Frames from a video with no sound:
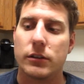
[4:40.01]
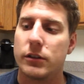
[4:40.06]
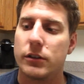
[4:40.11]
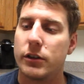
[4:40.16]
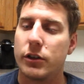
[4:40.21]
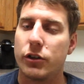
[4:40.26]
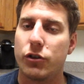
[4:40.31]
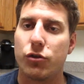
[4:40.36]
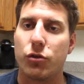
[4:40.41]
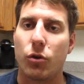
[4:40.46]

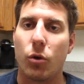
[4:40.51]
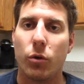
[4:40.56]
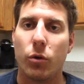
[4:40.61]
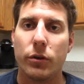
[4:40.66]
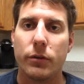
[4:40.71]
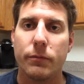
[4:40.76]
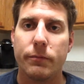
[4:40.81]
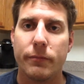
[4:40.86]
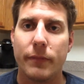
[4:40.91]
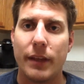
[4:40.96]

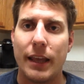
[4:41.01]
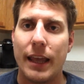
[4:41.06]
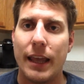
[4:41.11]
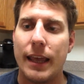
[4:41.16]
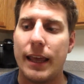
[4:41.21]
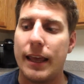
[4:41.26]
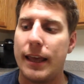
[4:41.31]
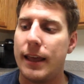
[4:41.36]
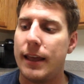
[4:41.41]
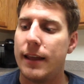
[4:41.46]
controller,
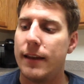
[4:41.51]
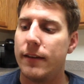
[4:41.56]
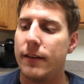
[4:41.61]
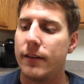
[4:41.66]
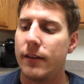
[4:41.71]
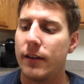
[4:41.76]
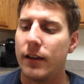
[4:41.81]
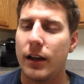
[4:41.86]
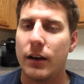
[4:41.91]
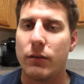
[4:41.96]
and
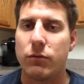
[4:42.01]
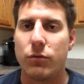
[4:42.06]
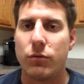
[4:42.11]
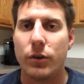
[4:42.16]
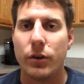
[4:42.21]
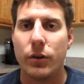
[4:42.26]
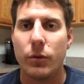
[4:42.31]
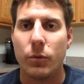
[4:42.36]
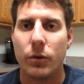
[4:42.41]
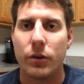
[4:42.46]
I
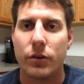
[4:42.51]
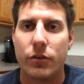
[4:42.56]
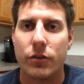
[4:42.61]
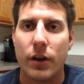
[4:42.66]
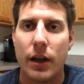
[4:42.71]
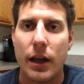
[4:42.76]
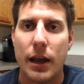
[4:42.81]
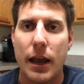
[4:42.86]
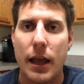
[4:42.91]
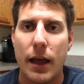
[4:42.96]
really want to
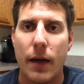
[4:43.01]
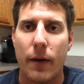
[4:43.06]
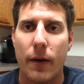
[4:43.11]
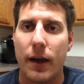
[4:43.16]
try it out.